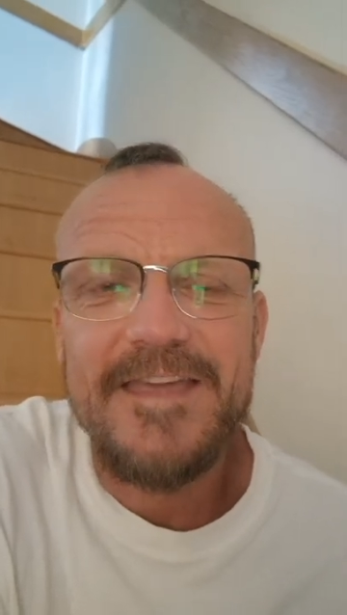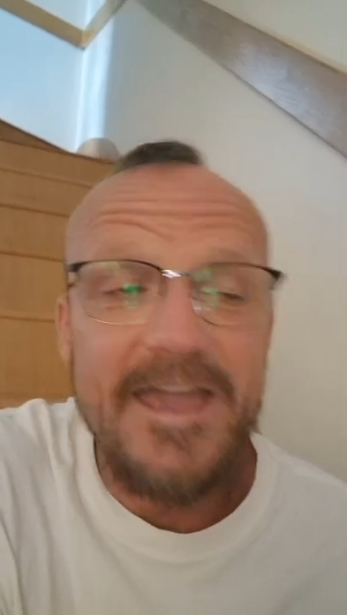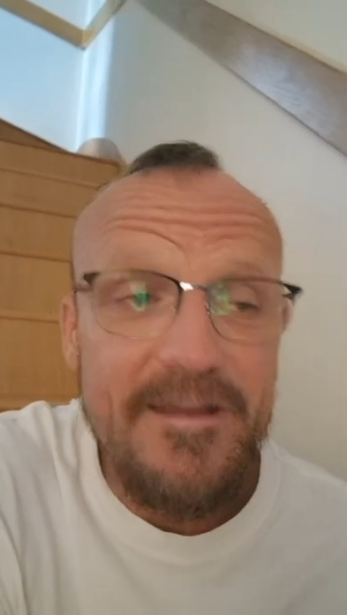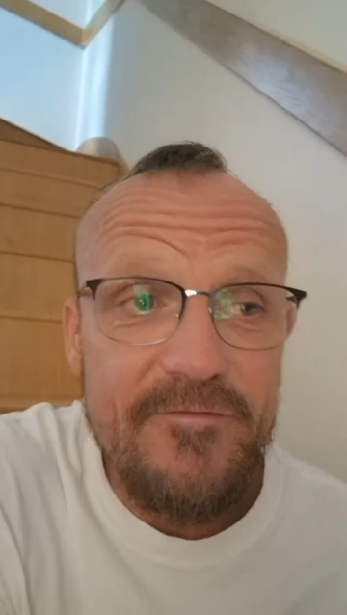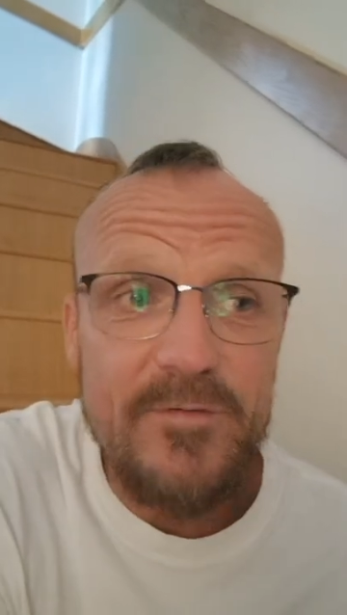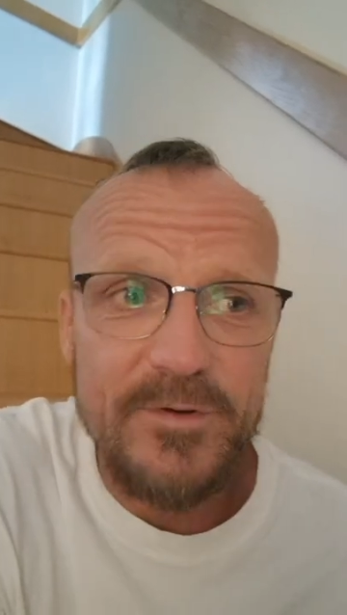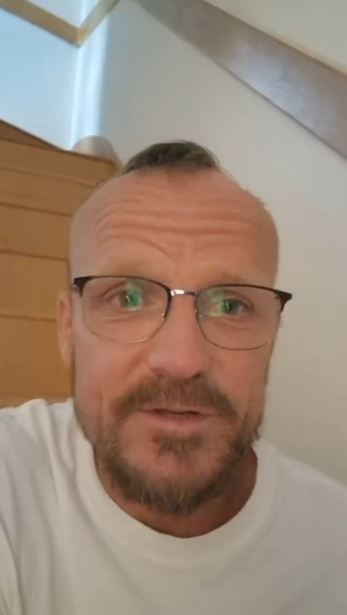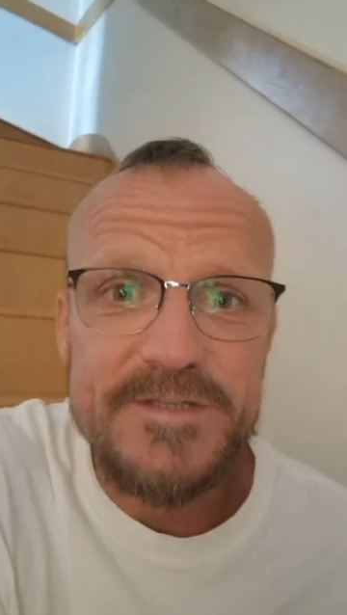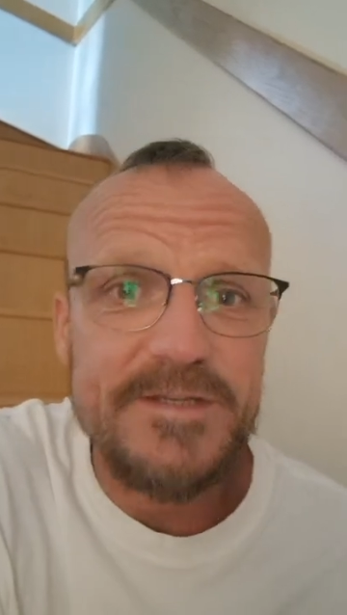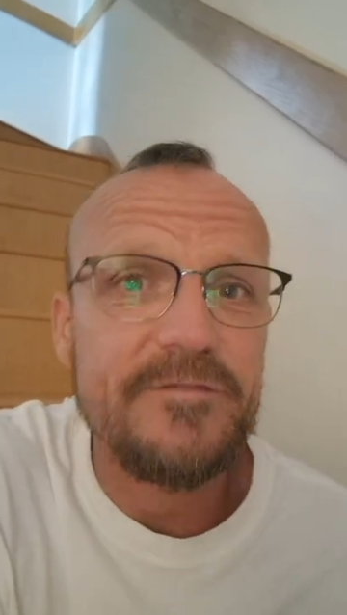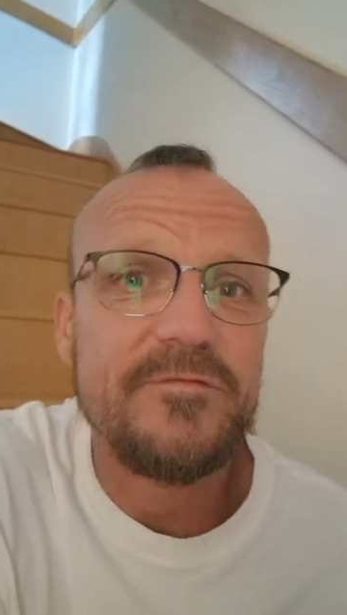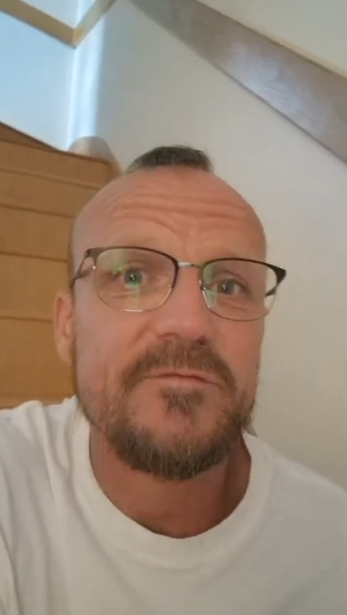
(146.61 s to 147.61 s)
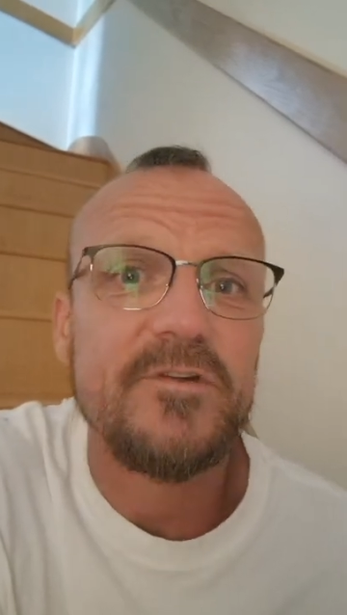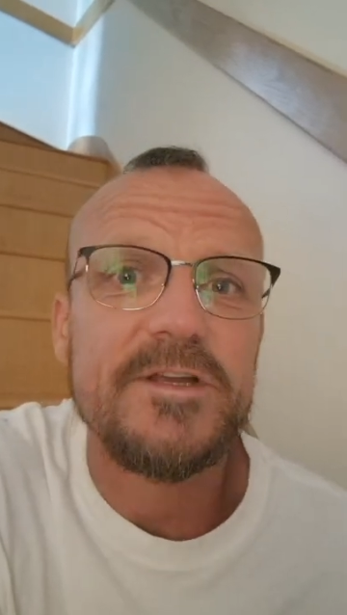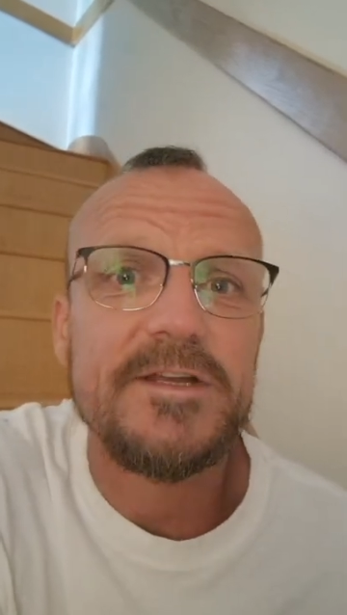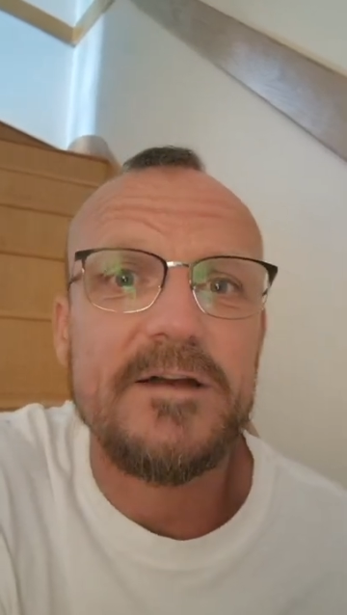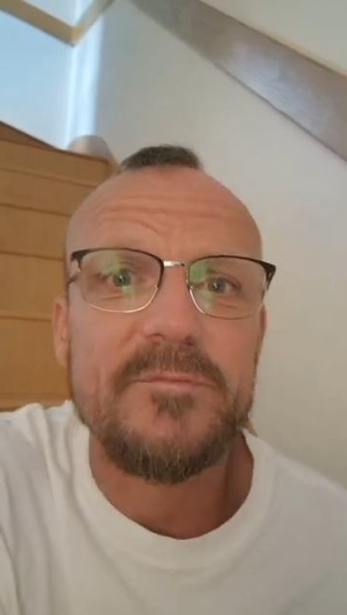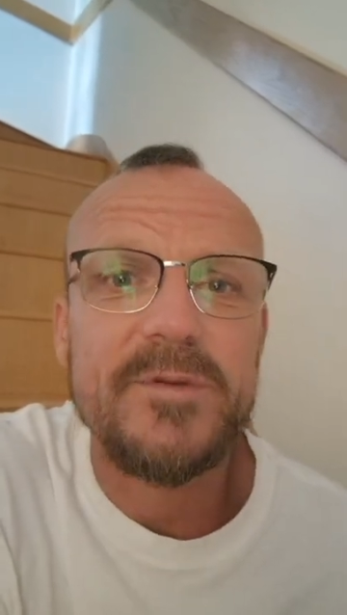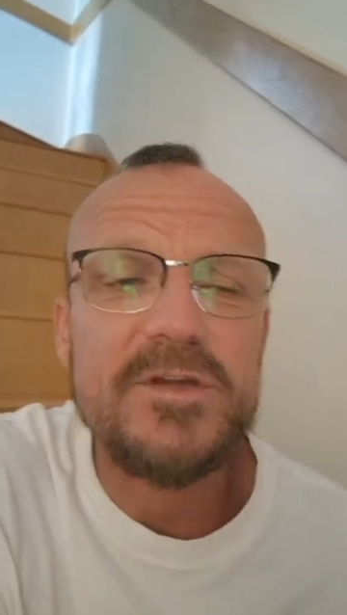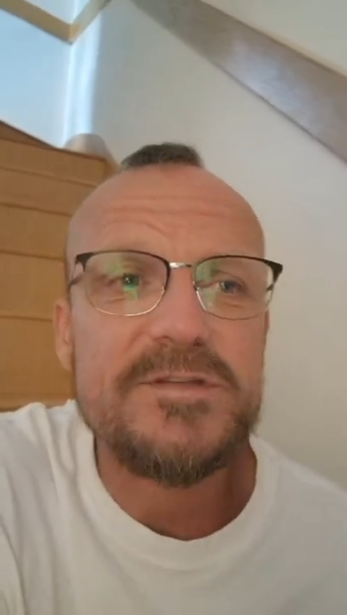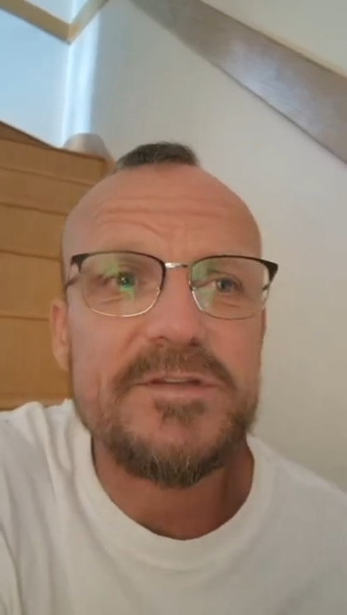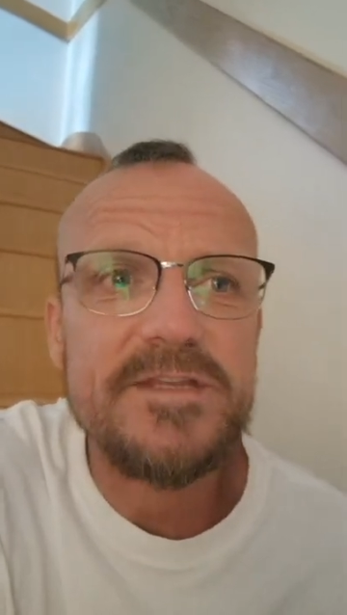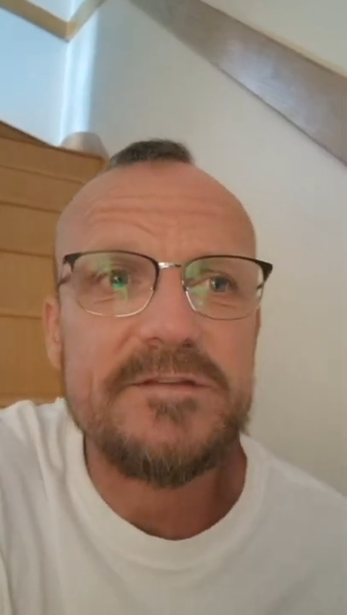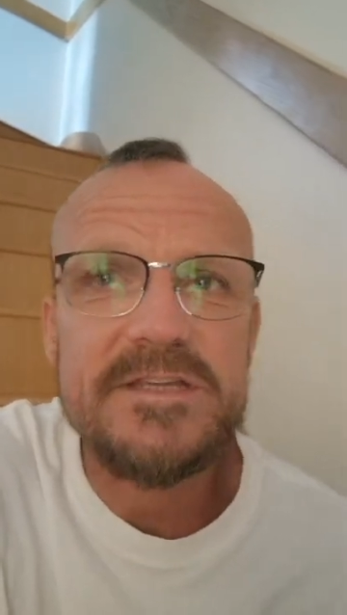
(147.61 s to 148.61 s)
Everybody's suffering right now
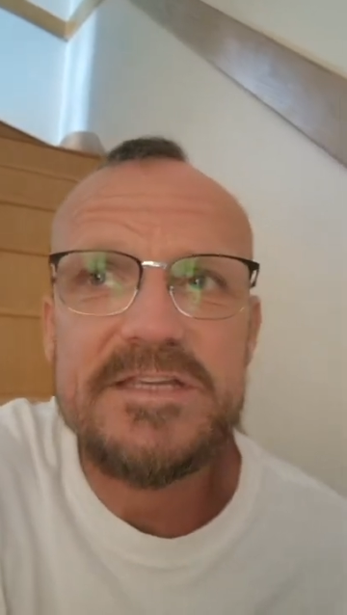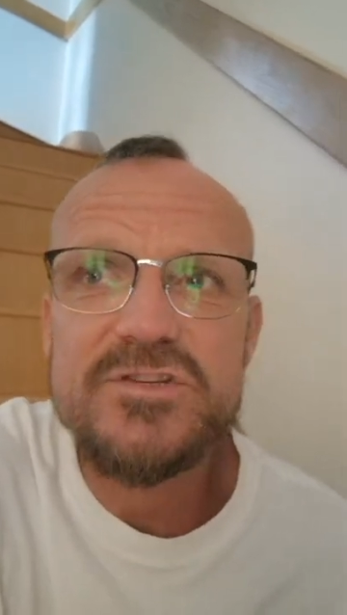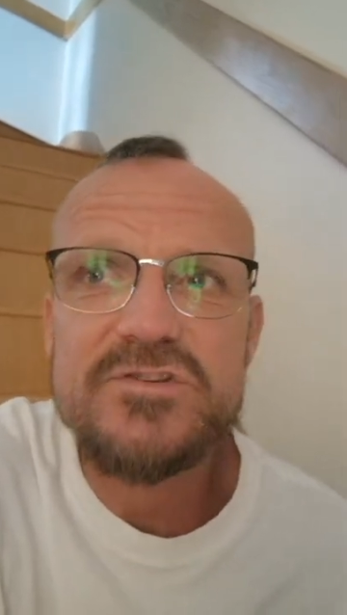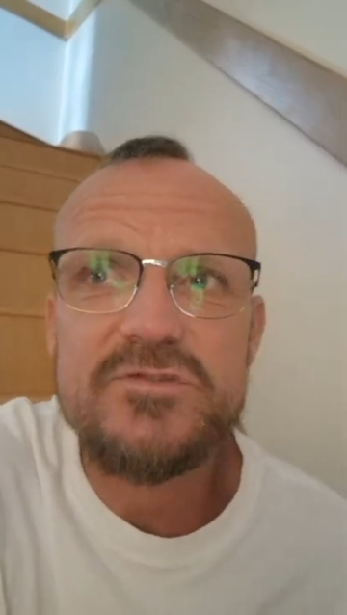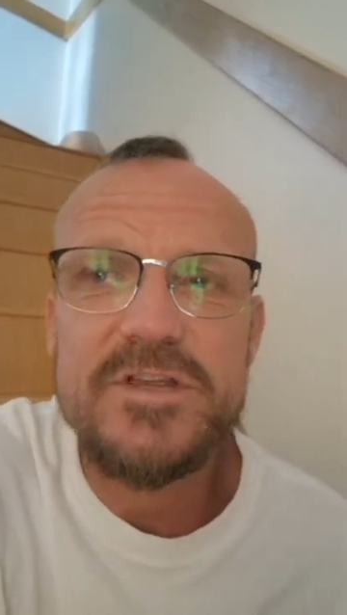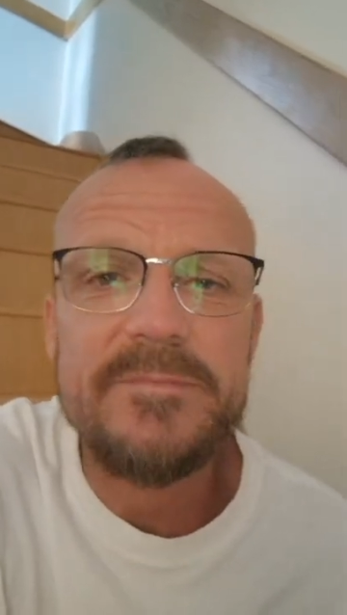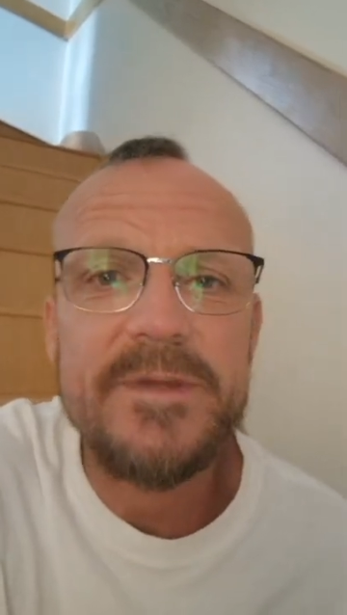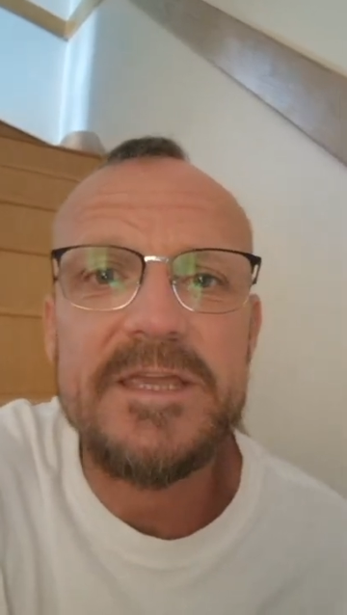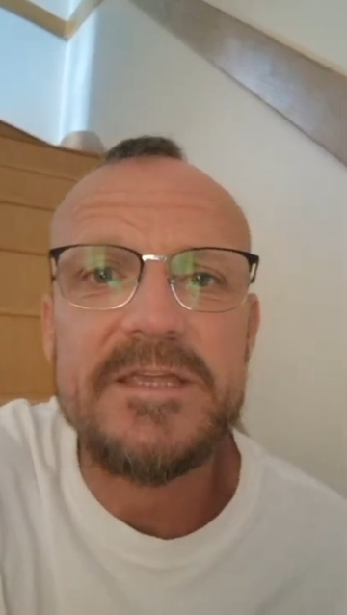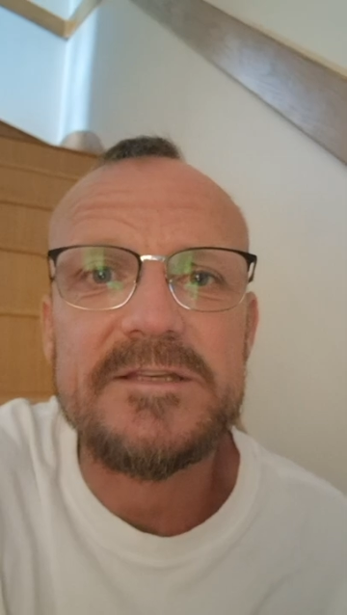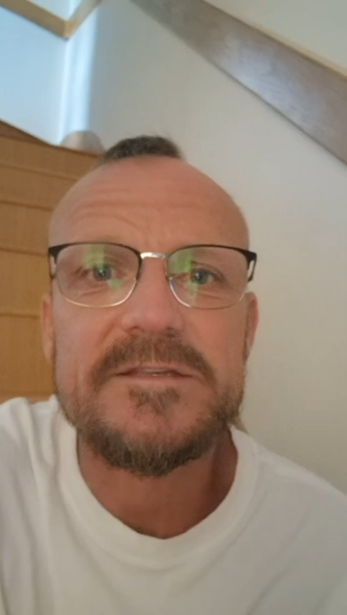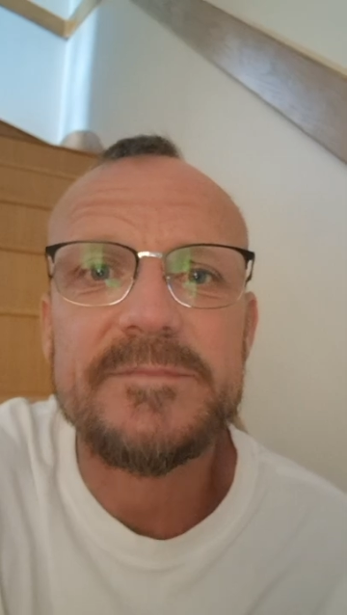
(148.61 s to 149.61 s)
because of the extreme heat.